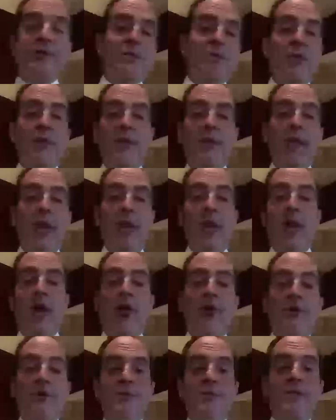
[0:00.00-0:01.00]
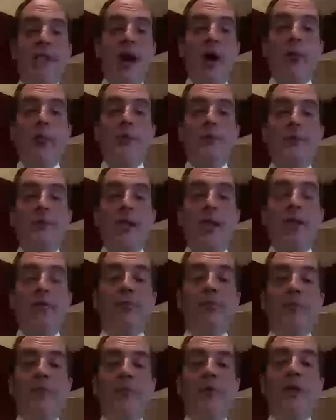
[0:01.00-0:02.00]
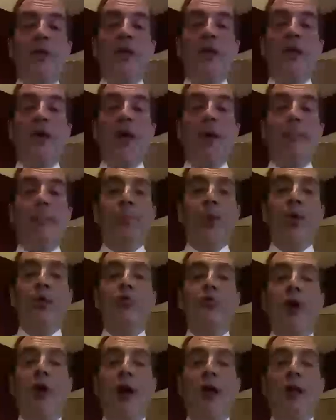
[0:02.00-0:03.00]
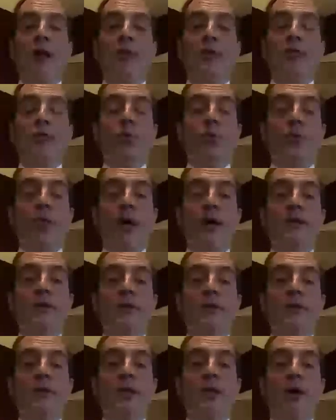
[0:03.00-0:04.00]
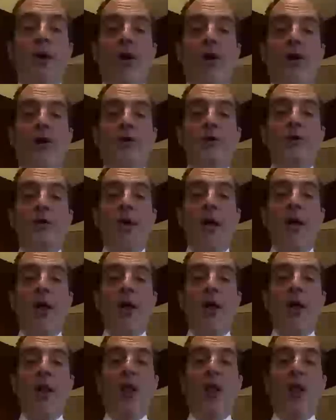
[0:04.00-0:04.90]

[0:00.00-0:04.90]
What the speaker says: hair and scalp with Cetaphil and blow dry it into a nice hard shell.